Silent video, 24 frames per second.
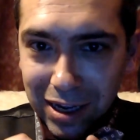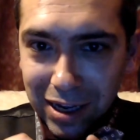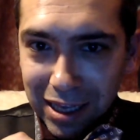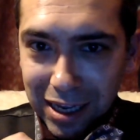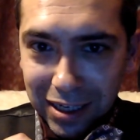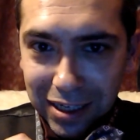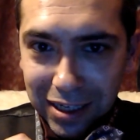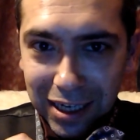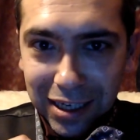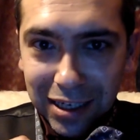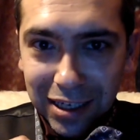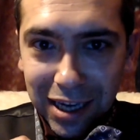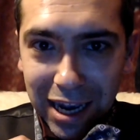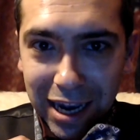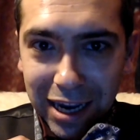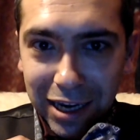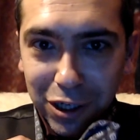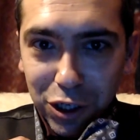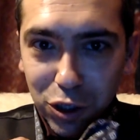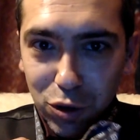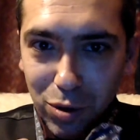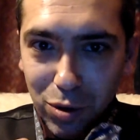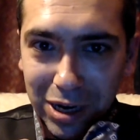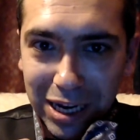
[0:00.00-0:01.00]
This is a
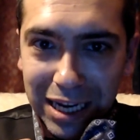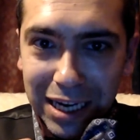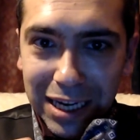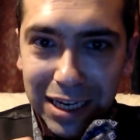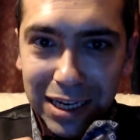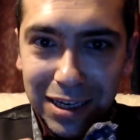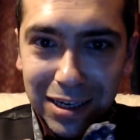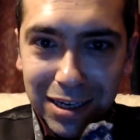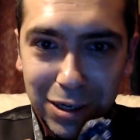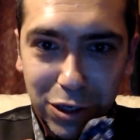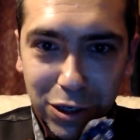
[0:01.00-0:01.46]
tricky